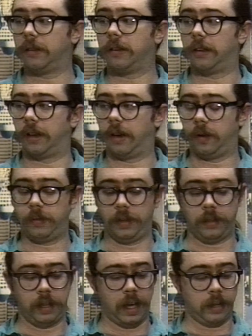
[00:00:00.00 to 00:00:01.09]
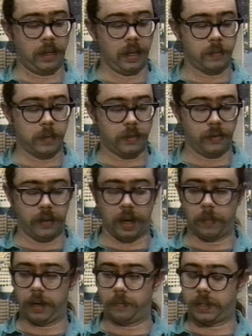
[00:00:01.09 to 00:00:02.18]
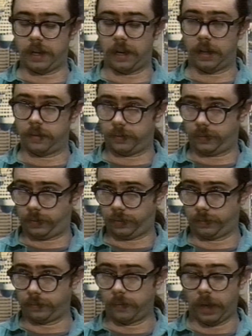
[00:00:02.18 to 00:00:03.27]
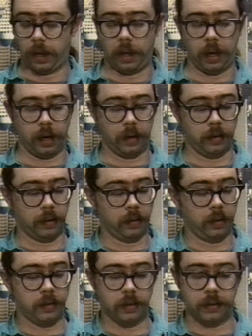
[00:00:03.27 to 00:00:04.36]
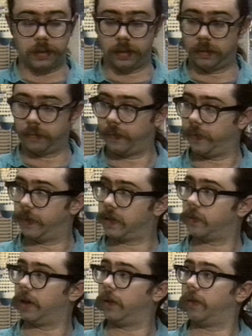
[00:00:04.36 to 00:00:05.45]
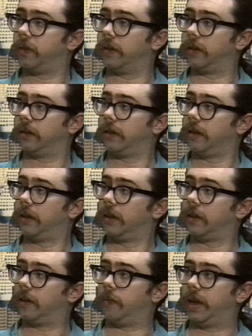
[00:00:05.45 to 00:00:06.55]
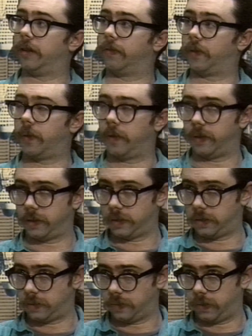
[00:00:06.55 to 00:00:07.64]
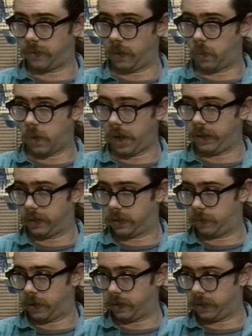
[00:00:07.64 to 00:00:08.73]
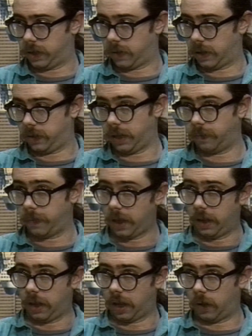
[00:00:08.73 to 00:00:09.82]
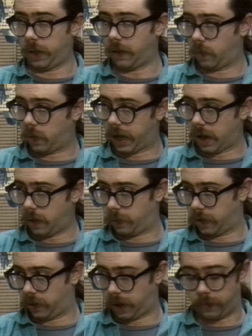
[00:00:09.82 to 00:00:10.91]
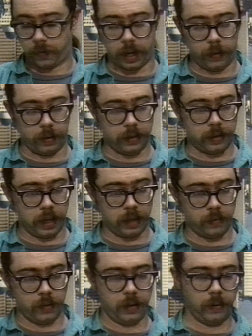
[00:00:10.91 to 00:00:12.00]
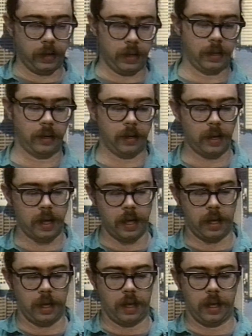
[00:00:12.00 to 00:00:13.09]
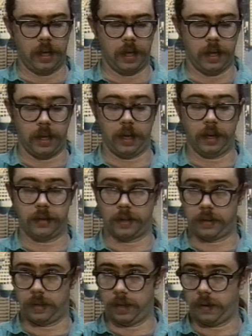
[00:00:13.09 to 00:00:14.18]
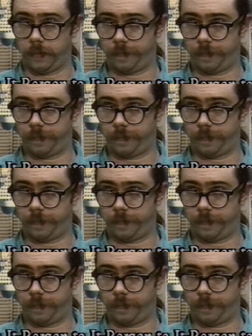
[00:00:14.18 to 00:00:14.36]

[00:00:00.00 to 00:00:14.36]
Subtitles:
only the head case Mr. Chapman himself. And it is this way with Cobain, of course, with a very wide conspiracy around him. We'll have a 1-hour program following this. Thanks for tuning in, and talk to you later.